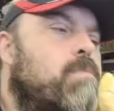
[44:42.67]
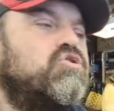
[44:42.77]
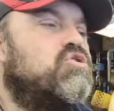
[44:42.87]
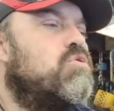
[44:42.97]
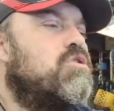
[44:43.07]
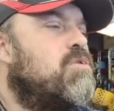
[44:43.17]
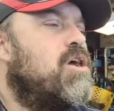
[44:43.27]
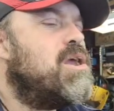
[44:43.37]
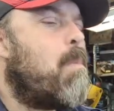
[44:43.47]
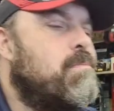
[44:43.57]
Doesn't want to
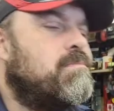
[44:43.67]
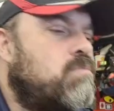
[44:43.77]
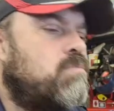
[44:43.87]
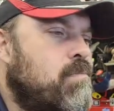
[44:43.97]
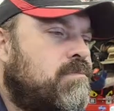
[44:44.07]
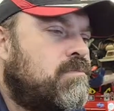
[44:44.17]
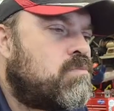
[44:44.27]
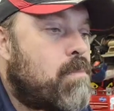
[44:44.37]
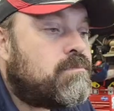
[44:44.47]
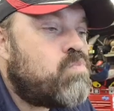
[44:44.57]
play.
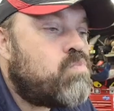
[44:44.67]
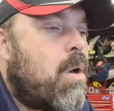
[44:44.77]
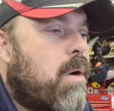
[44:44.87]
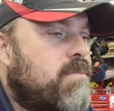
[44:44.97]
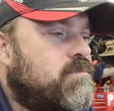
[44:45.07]
Oh well.